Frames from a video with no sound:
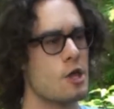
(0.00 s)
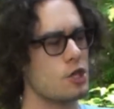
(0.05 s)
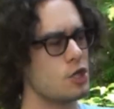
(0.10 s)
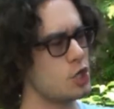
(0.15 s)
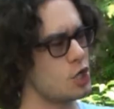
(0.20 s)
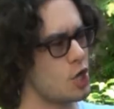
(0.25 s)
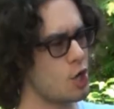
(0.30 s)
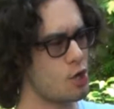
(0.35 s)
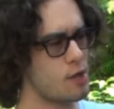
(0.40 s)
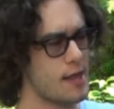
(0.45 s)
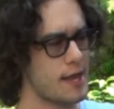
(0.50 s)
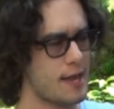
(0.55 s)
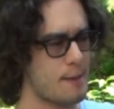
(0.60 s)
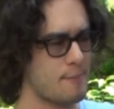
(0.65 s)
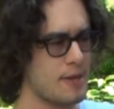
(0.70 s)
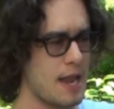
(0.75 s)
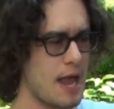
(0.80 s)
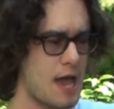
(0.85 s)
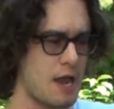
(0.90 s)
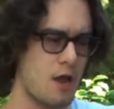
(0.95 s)
You know, like, I
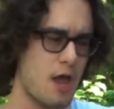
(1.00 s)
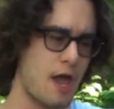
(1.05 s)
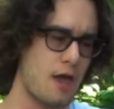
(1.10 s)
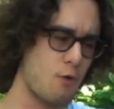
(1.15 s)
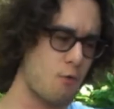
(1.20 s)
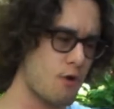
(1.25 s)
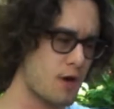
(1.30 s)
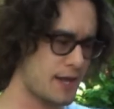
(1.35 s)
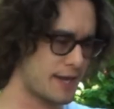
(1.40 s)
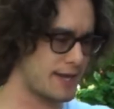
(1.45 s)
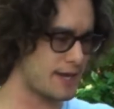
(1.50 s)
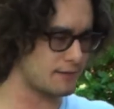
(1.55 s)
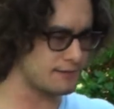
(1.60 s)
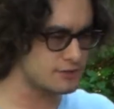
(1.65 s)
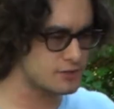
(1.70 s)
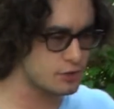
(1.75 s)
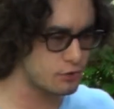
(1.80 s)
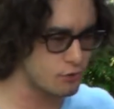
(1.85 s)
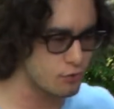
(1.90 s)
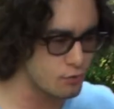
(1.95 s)
mean, I don't want to get
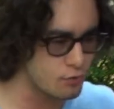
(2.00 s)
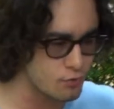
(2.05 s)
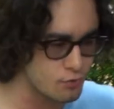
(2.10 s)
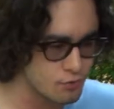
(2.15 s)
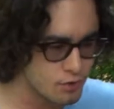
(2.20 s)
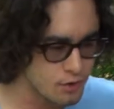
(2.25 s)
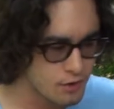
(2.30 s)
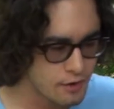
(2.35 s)
too